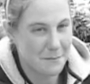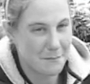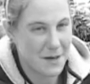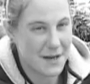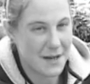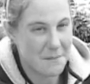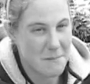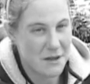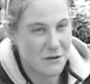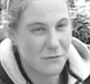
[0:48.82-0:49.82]
My
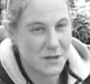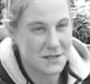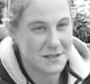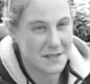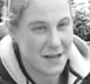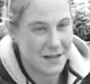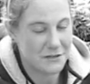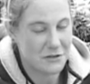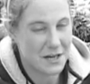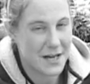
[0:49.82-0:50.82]
mother was a
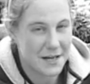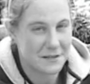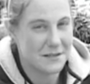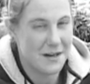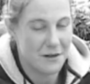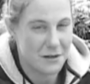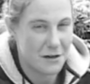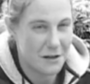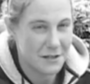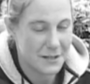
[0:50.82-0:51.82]
drug addict and an
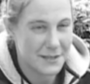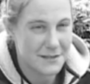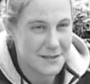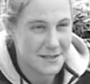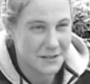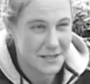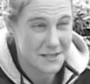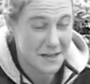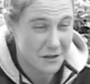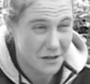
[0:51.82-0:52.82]
alcoholic, and still is
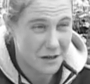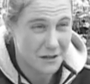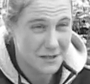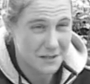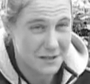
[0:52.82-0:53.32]
an alcoholic.